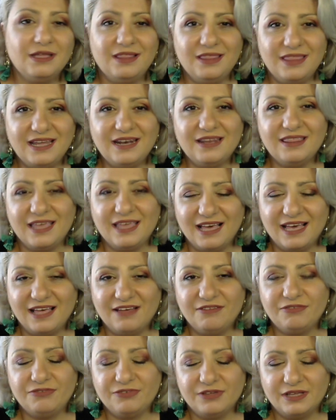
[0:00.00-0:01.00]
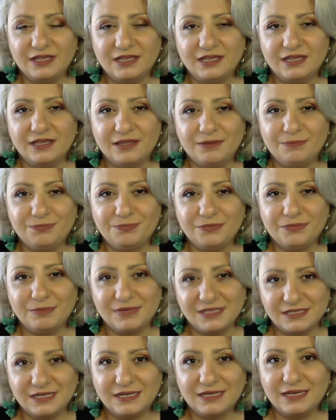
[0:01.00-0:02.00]
Then they have um,
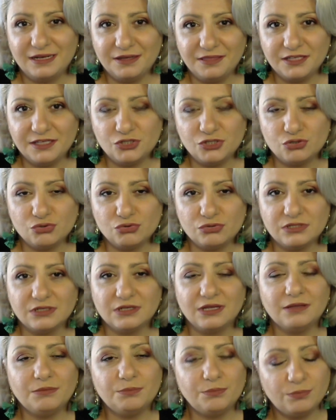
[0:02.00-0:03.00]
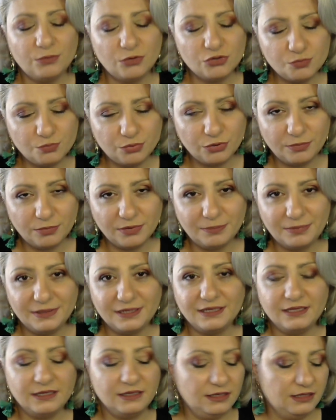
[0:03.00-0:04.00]
mental health issues and most
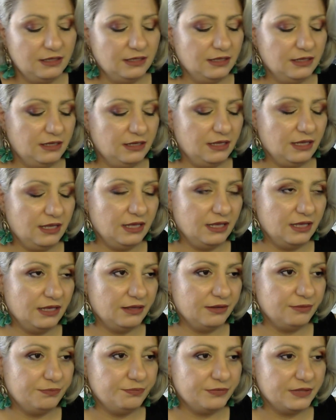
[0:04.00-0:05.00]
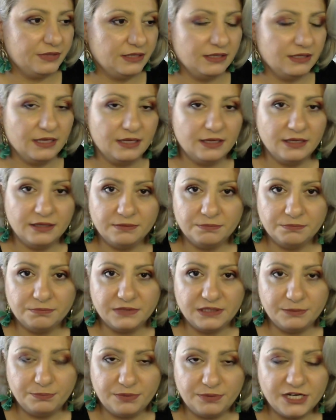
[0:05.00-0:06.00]
probably um, and, uh,
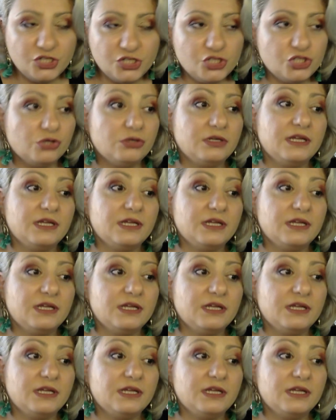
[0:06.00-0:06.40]
depression.